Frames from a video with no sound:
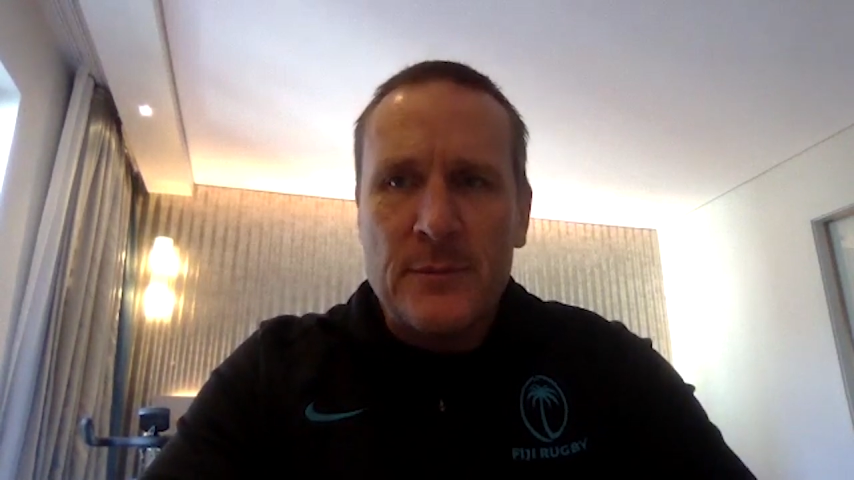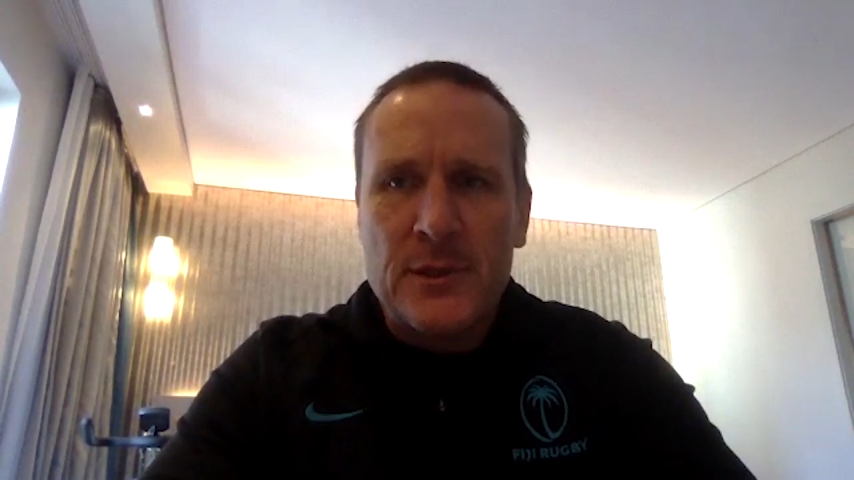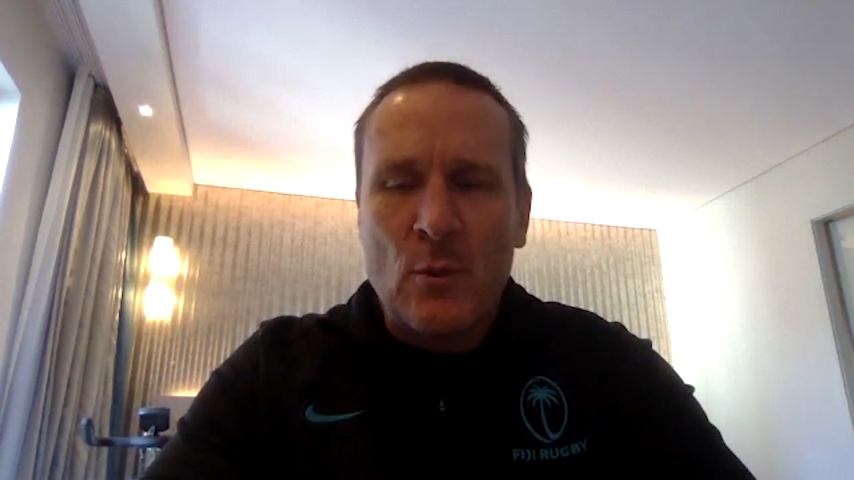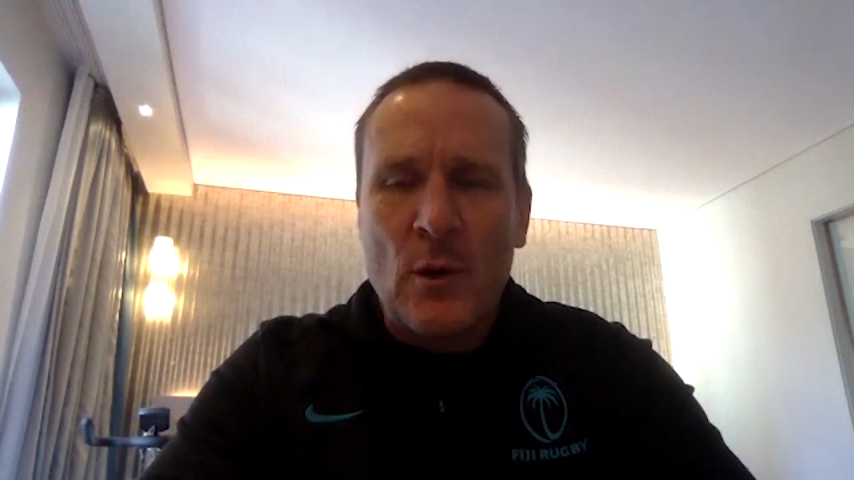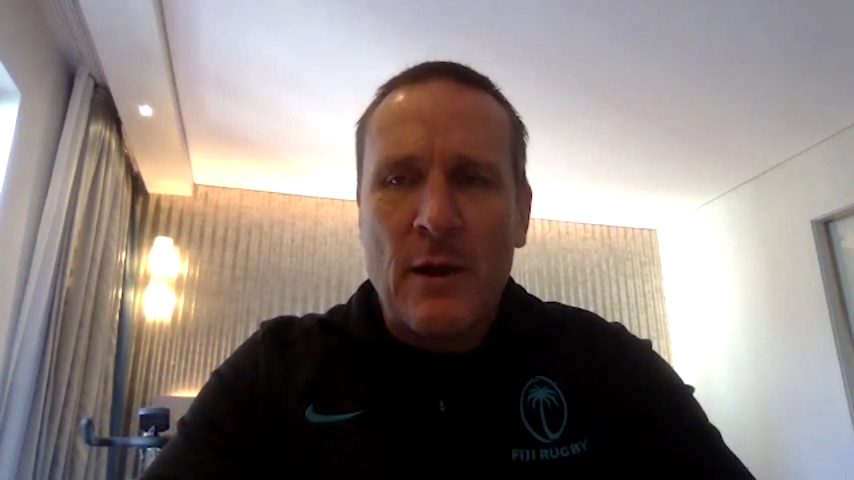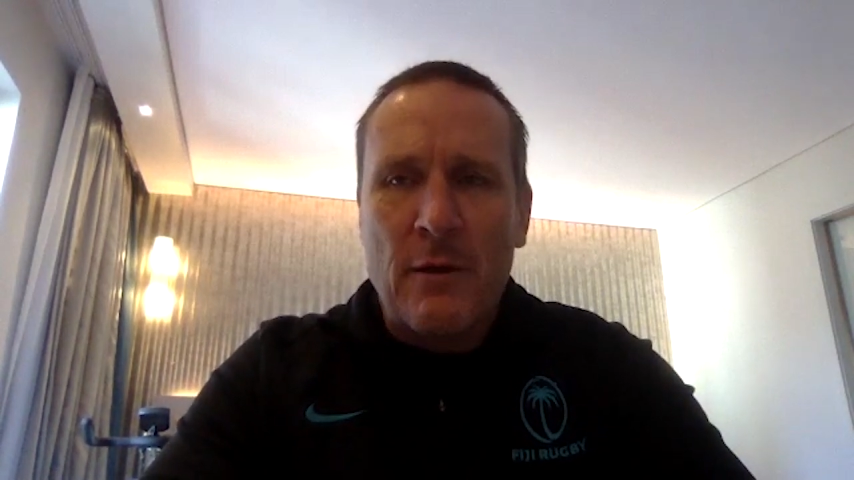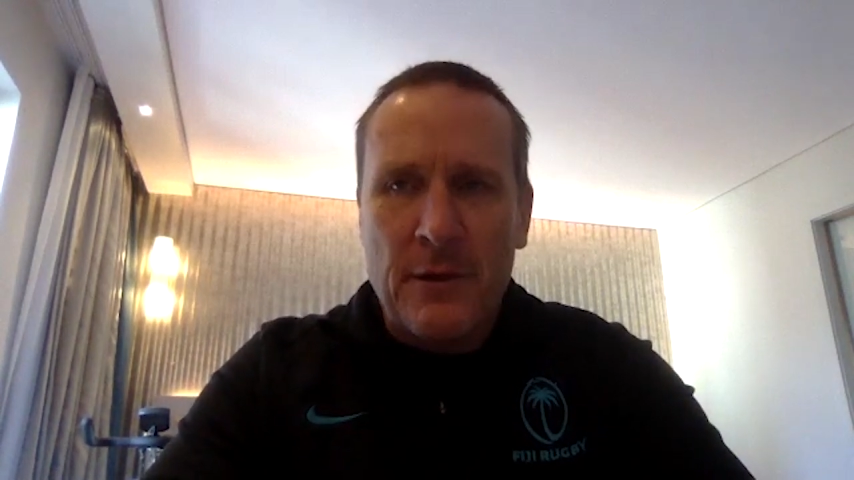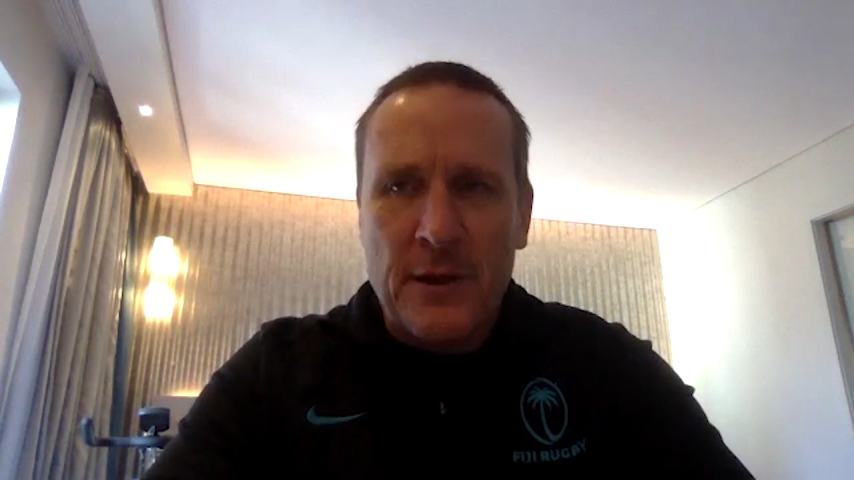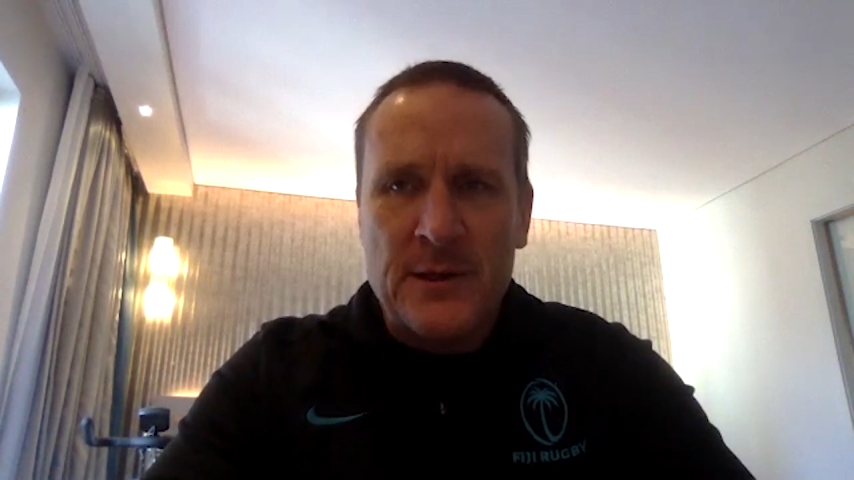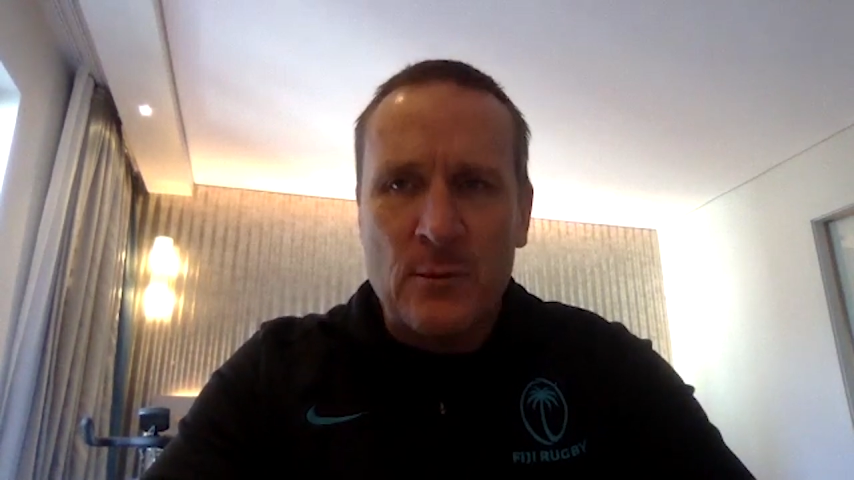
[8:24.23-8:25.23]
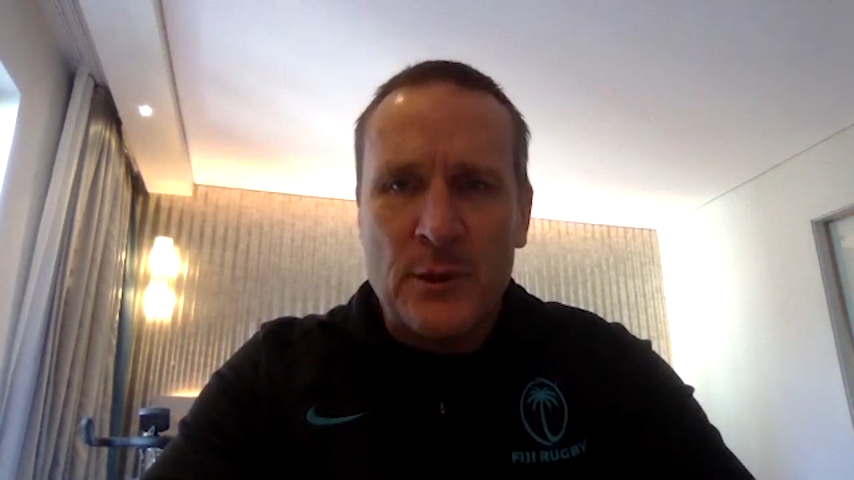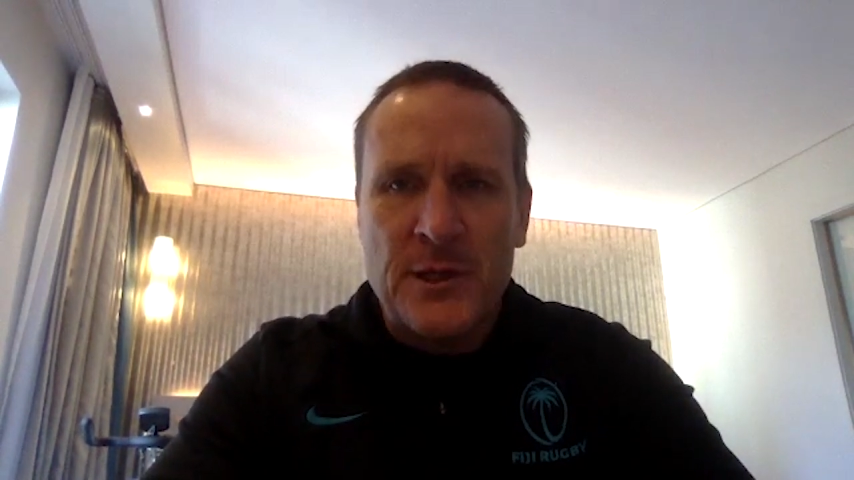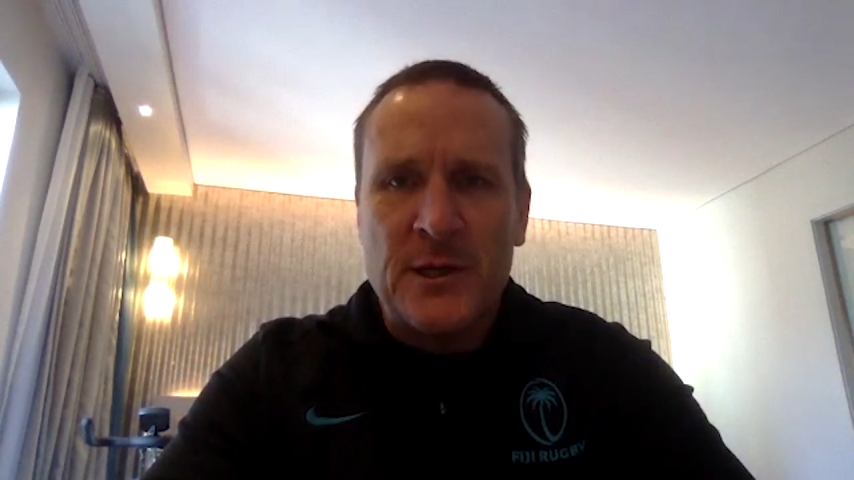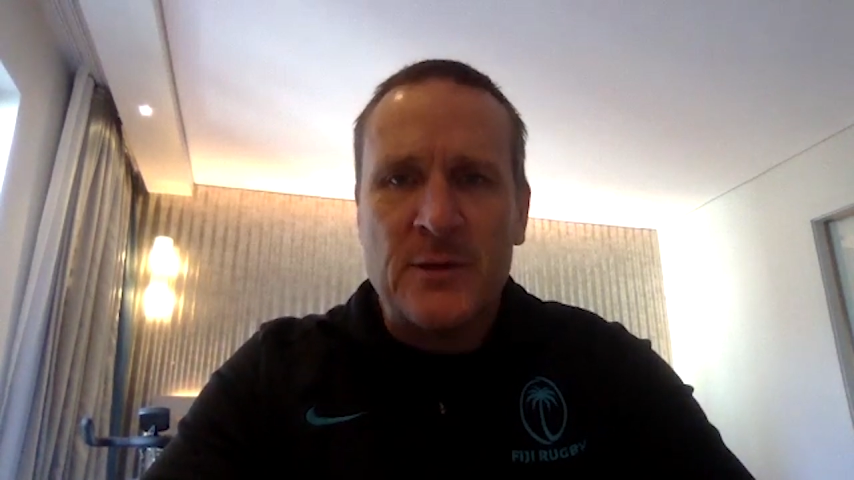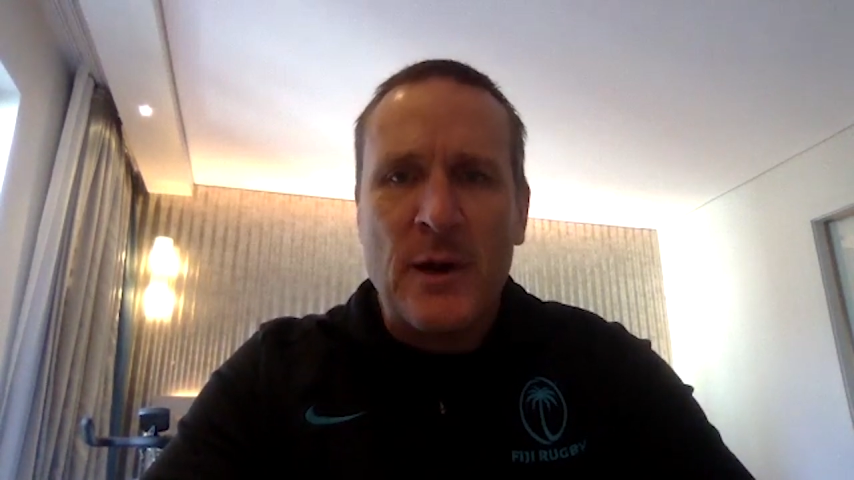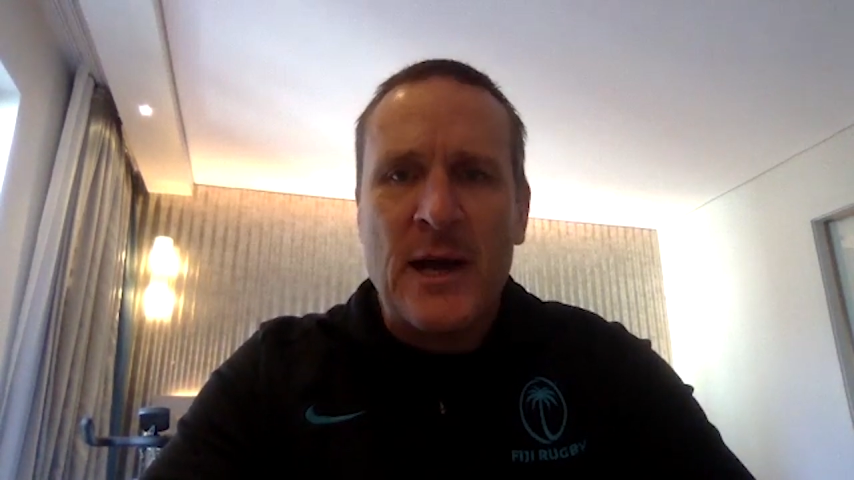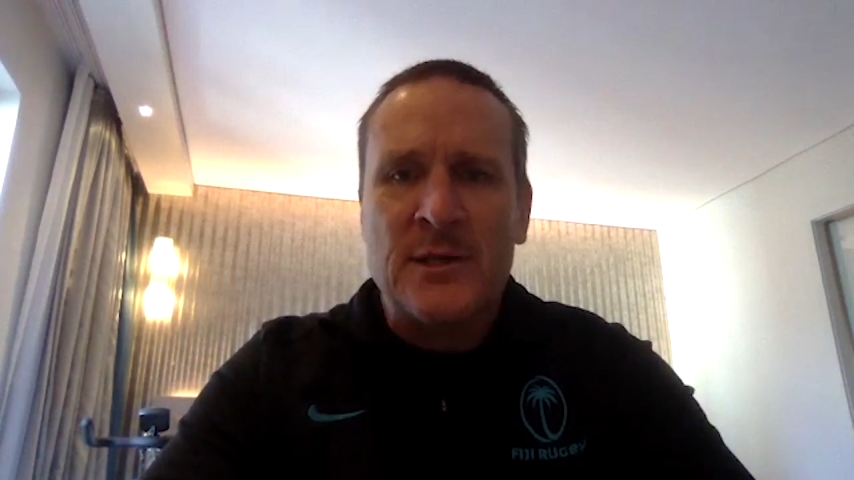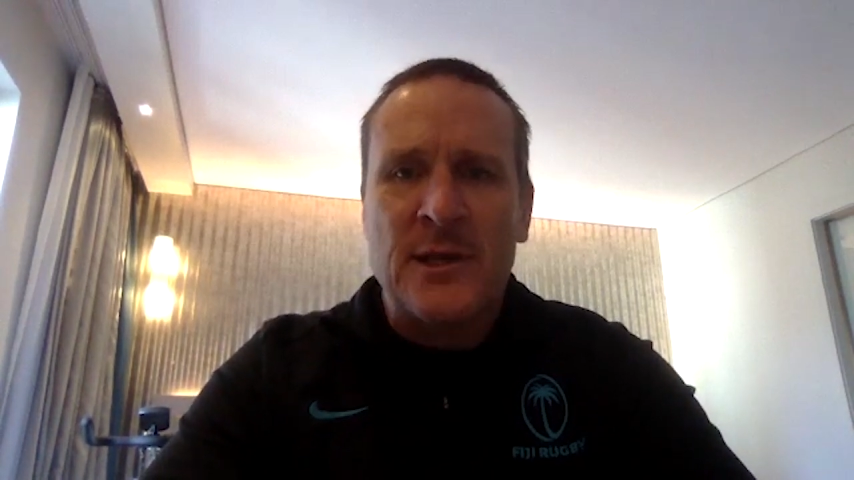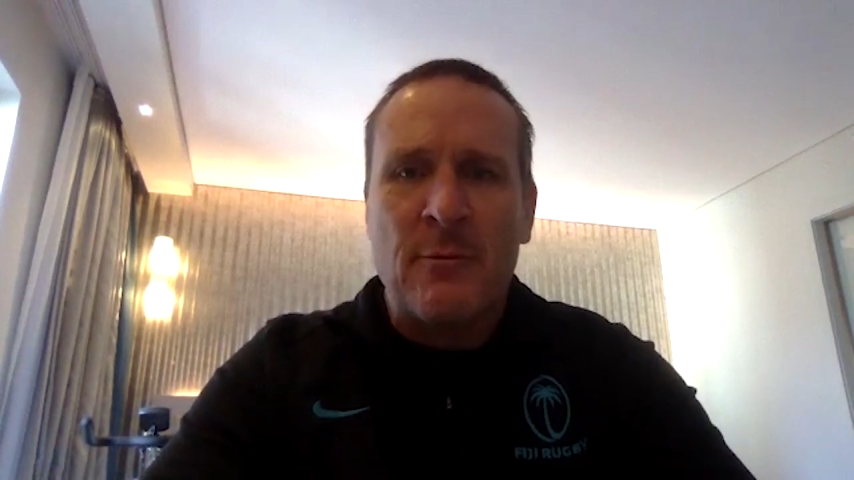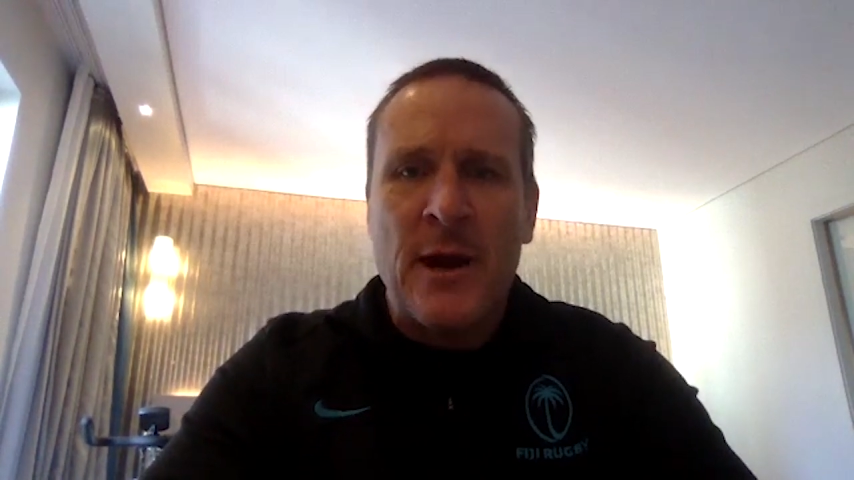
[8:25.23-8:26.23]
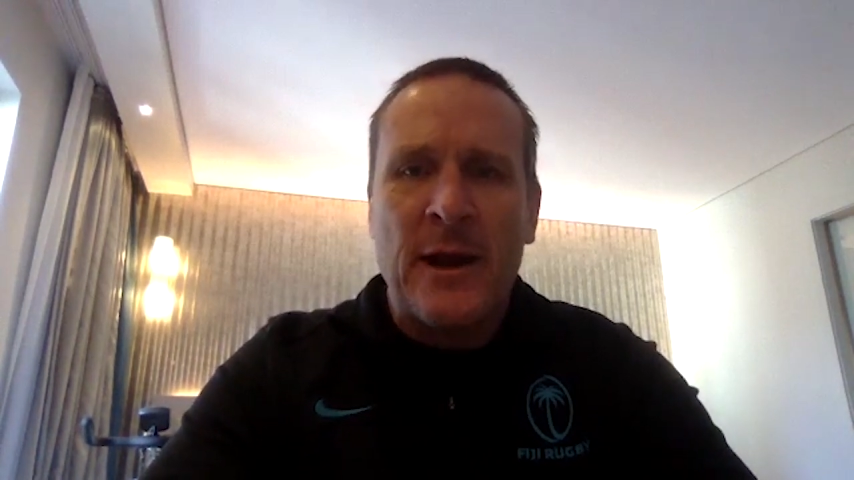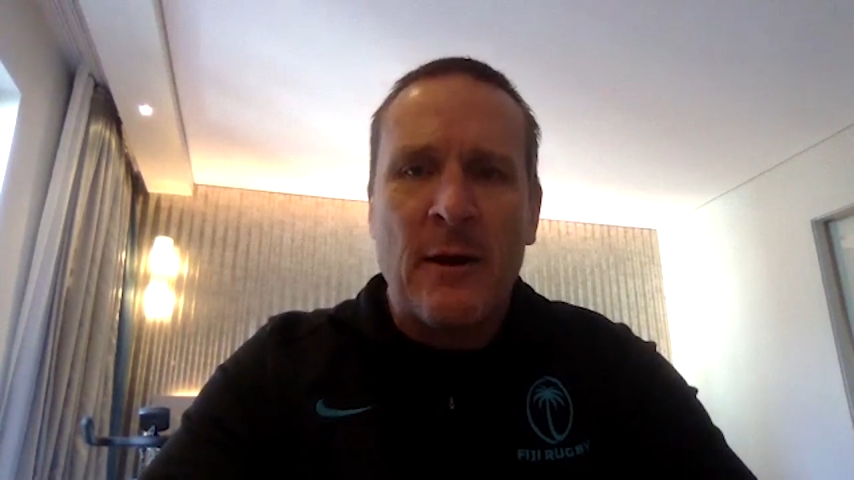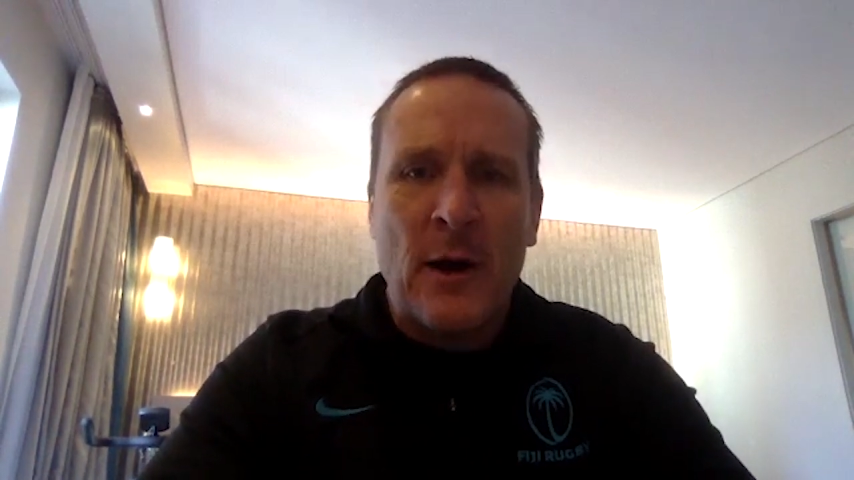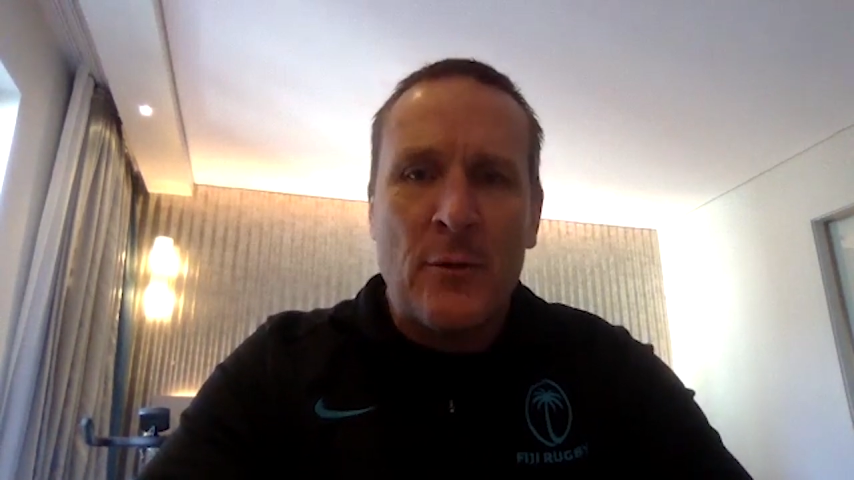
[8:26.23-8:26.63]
So one of the things that we did is we actually ran our